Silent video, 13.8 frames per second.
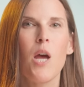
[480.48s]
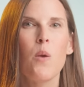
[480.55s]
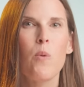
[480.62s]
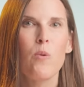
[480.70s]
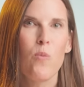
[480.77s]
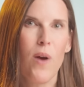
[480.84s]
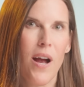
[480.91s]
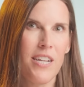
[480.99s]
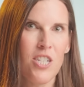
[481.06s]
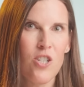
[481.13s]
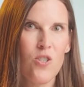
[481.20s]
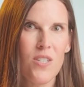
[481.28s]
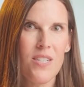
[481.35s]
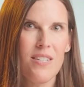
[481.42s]
And when writing
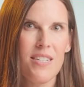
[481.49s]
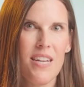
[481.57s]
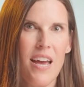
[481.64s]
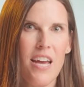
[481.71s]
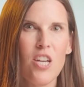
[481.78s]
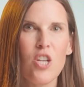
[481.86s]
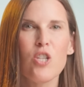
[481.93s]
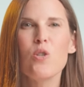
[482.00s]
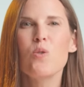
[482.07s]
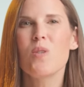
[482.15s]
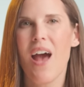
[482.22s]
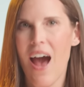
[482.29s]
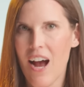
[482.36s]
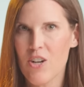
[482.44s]
your CTA, use
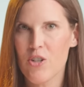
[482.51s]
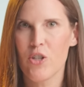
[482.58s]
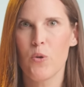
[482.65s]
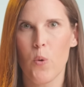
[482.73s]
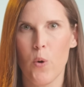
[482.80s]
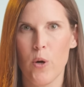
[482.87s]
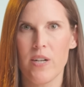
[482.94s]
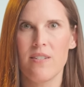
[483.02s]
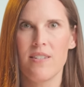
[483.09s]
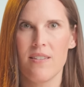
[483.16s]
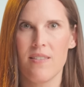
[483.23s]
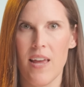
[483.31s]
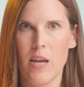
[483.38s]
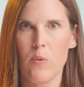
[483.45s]

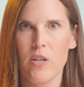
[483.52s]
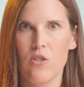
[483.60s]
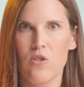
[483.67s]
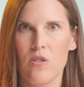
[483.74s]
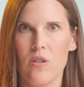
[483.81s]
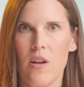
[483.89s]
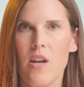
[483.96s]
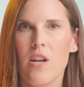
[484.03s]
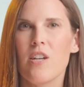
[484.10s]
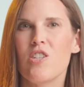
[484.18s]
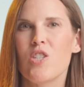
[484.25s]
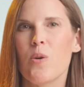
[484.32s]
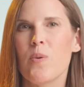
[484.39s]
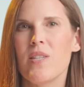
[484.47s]
action-oriented language.
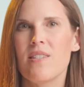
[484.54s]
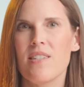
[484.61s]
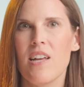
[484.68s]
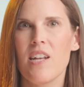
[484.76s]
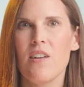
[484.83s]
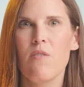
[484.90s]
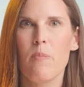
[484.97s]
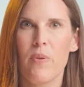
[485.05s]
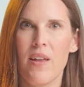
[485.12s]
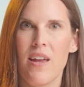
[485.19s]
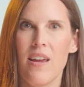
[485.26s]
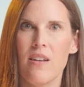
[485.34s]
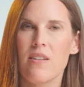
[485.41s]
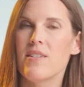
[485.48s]
So instead of a
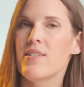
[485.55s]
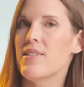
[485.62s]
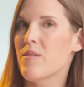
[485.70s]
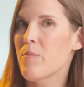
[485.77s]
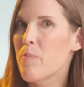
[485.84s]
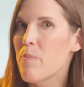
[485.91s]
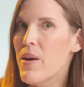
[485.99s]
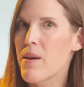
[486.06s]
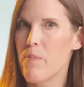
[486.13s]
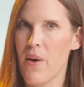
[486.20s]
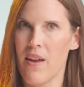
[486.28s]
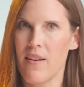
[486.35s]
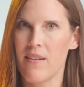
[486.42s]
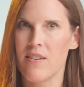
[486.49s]
plain submit
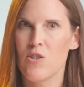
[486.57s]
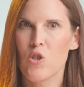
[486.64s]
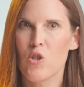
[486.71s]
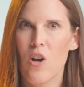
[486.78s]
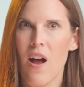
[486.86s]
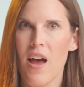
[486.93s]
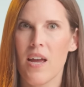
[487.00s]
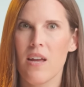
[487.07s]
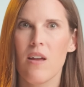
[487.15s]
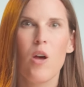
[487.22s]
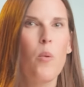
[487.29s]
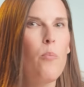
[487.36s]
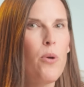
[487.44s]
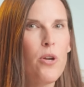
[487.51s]
button, try
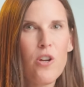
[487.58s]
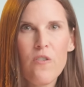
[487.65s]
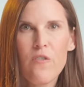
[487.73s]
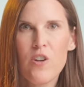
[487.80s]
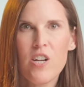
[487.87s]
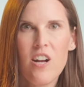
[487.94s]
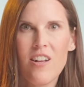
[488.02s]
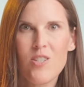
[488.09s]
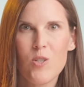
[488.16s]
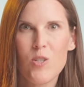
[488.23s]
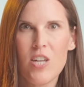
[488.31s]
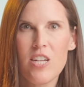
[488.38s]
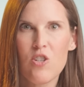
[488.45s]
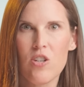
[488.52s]
book your free
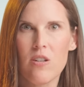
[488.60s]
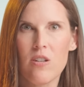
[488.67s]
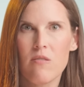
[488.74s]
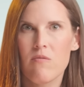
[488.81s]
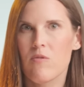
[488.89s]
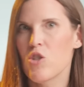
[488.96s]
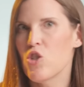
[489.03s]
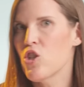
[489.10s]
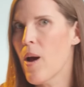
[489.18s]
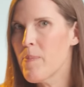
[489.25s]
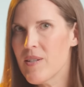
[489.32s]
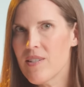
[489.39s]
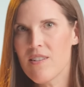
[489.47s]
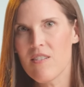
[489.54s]
consultation,
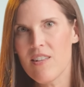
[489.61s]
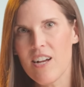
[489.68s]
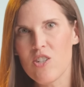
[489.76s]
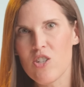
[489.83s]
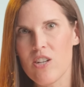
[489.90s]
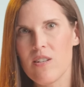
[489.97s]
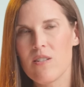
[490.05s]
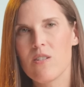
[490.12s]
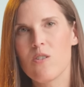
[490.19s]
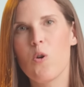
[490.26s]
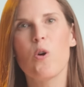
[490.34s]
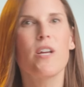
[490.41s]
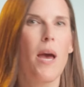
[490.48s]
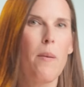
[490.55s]
shop this collection,
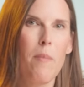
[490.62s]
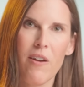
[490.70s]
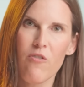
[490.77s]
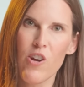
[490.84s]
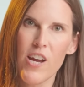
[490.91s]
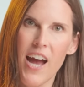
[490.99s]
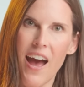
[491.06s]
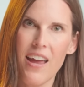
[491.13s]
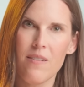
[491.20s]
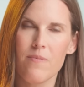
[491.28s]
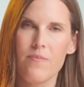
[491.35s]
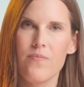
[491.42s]
or get my free guide.